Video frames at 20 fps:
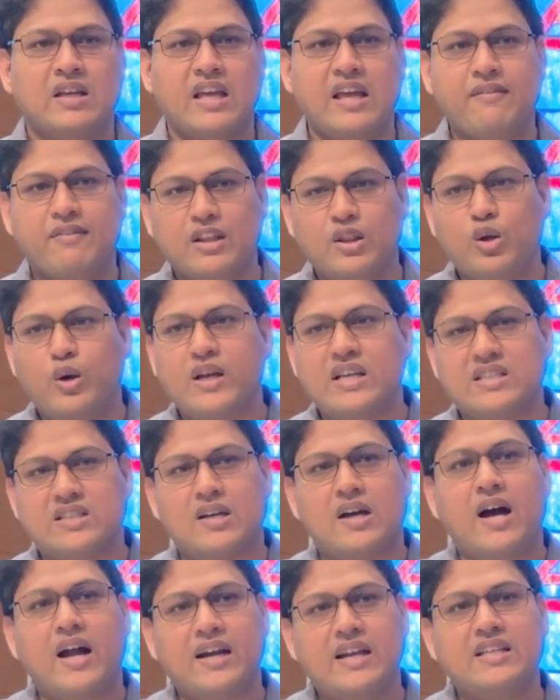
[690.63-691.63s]
Even though his
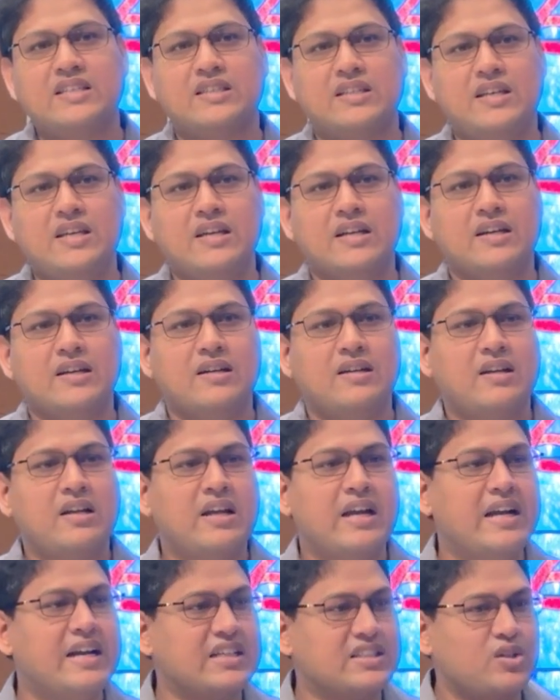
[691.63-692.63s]
heart is here,
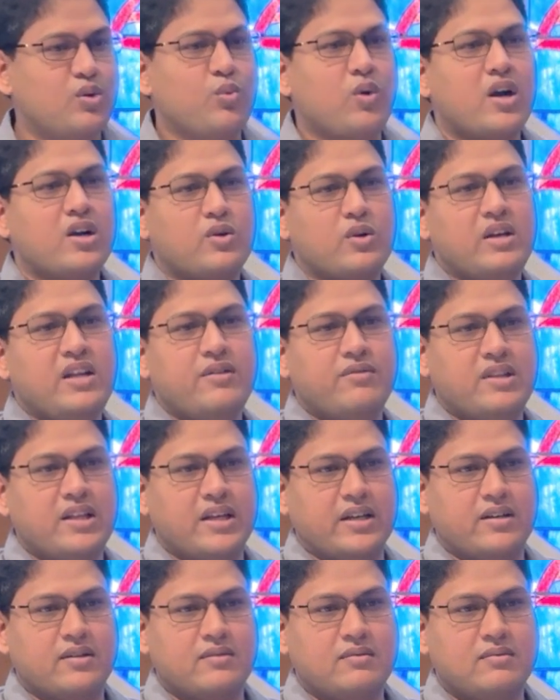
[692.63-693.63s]
he doesn't want to leave
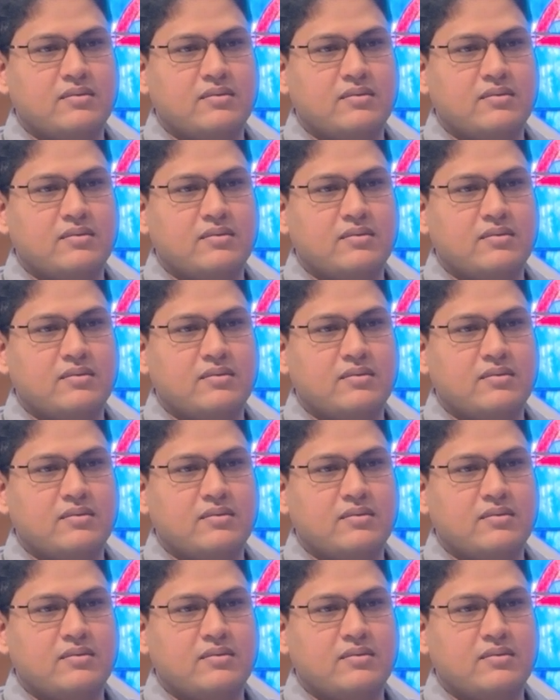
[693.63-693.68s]
there.